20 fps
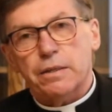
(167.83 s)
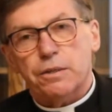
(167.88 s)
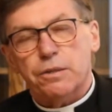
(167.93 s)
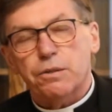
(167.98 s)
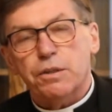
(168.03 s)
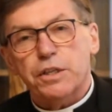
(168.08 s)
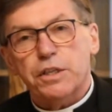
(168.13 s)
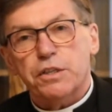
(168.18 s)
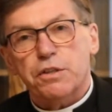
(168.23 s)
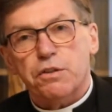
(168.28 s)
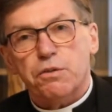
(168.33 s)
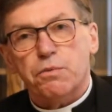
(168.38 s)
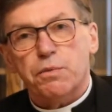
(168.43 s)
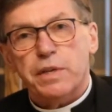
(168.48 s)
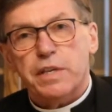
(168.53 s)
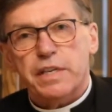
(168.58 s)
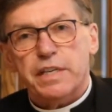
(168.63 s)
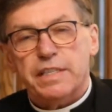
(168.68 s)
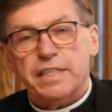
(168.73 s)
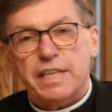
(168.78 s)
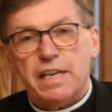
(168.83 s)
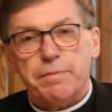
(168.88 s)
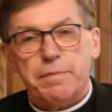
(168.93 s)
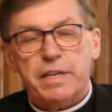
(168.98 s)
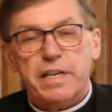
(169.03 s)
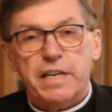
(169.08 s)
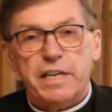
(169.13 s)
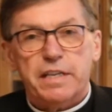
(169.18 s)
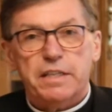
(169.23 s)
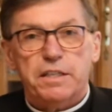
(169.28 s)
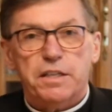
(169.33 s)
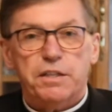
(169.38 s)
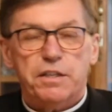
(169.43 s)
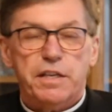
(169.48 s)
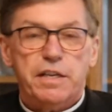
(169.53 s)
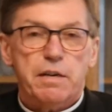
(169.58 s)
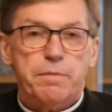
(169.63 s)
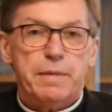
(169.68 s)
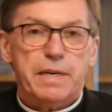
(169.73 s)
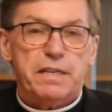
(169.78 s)
Early in the week, as I began to
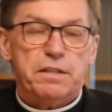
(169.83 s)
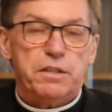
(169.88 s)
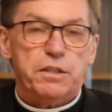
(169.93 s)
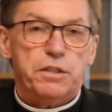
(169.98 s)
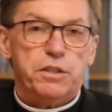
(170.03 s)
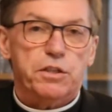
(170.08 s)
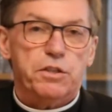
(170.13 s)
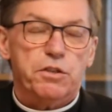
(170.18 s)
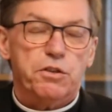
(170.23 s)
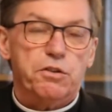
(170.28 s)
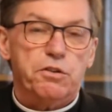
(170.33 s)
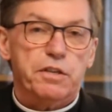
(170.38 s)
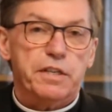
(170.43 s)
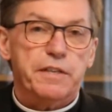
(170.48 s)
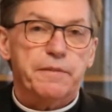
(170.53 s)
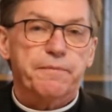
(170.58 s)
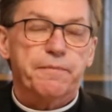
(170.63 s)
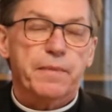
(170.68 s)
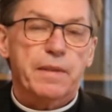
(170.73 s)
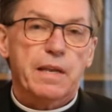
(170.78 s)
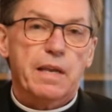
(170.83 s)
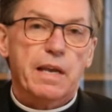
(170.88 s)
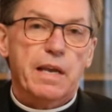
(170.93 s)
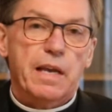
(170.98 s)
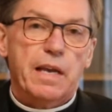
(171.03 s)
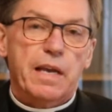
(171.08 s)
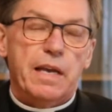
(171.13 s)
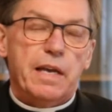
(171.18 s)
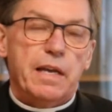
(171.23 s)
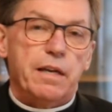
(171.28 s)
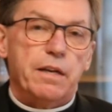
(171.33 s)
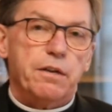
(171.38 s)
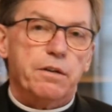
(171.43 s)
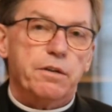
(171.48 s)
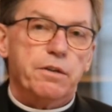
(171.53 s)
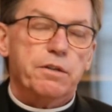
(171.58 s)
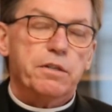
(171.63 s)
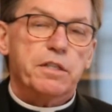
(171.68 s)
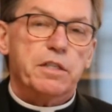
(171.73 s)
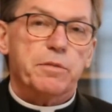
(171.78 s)
think about this story, it
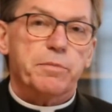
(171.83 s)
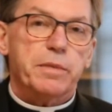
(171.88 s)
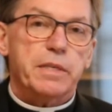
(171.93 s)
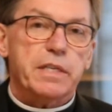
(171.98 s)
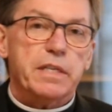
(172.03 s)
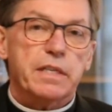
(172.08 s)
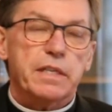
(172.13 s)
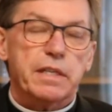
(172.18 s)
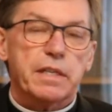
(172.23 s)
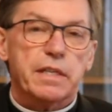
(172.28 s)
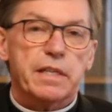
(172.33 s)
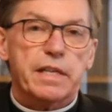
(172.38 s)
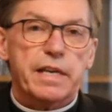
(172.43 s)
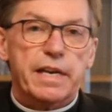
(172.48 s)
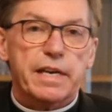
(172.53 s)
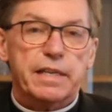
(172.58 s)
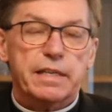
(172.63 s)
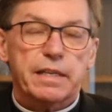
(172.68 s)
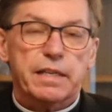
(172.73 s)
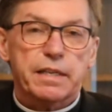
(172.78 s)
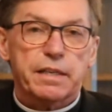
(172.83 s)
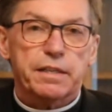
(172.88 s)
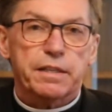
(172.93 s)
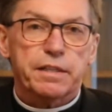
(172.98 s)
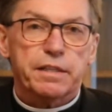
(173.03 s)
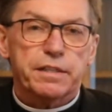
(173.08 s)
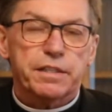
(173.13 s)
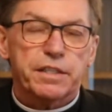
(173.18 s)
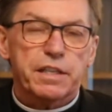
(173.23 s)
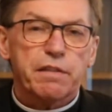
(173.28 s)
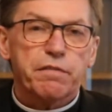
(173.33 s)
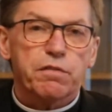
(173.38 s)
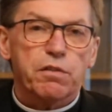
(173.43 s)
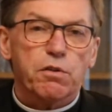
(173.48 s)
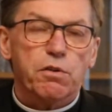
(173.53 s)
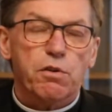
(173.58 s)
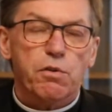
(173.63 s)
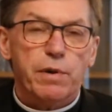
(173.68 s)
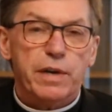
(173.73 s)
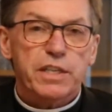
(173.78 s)
occurred to me that
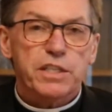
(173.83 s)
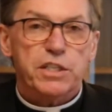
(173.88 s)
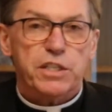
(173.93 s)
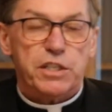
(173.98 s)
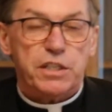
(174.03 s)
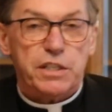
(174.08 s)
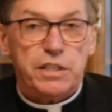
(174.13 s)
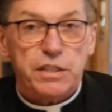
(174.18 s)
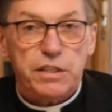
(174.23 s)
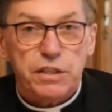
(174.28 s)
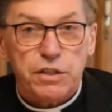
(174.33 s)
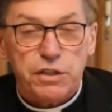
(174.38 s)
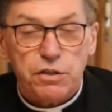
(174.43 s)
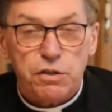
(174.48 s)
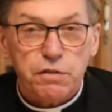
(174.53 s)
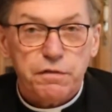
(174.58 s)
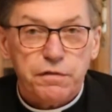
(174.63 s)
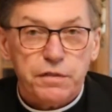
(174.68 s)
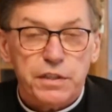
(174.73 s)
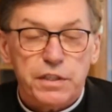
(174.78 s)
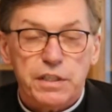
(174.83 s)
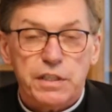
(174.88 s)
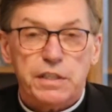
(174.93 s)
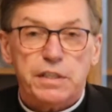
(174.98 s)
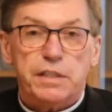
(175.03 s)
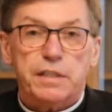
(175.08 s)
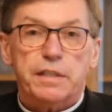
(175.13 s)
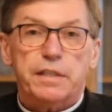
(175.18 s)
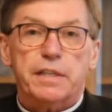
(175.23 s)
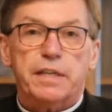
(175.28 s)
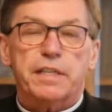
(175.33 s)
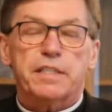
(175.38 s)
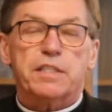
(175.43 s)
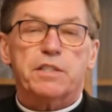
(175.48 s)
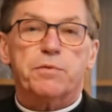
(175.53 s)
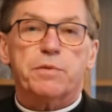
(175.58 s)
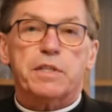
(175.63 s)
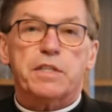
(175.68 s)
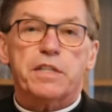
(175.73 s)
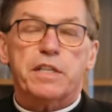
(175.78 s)
several questions surface
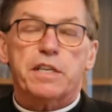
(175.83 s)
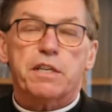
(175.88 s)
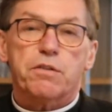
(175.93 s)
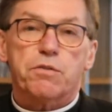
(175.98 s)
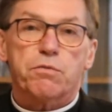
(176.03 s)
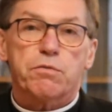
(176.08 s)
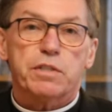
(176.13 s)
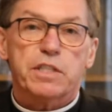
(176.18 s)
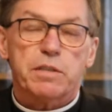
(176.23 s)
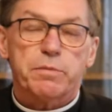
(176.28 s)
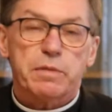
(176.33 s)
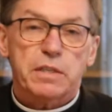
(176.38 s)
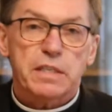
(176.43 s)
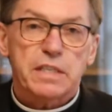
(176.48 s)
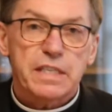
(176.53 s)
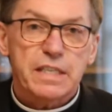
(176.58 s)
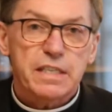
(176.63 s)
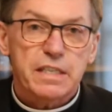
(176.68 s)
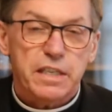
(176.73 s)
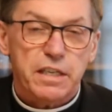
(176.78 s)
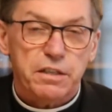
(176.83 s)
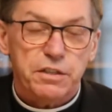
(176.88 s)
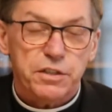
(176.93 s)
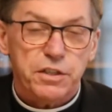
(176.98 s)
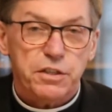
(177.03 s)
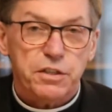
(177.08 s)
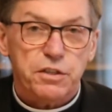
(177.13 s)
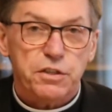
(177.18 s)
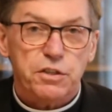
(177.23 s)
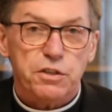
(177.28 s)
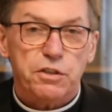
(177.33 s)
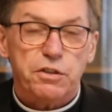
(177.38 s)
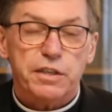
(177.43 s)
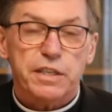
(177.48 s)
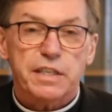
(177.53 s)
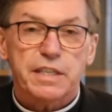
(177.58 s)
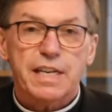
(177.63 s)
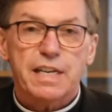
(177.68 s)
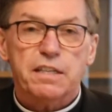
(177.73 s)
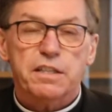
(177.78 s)
as we think through some of the details in the
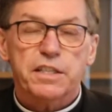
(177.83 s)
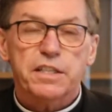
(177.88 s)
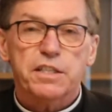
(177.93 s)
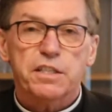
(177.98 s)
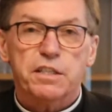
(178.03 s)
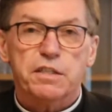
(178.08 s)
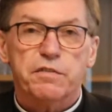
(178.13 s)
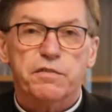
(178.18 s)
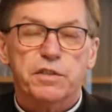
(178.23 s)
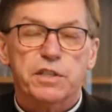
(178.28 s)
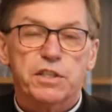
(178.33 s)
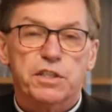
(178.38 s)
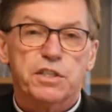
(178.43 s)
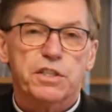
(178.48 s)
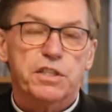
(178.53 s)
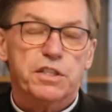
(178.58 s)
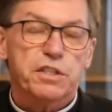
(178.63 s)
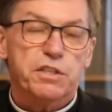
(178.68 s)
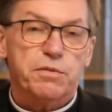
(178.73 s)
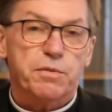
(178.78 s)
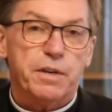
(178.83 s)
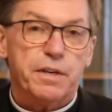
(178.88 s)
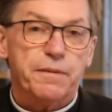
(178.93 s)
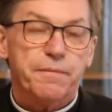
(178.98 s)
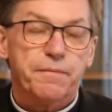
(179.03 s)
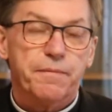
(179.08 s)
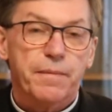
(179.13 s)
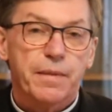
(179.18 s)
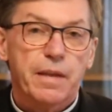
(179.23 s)
story, not least of which is this one.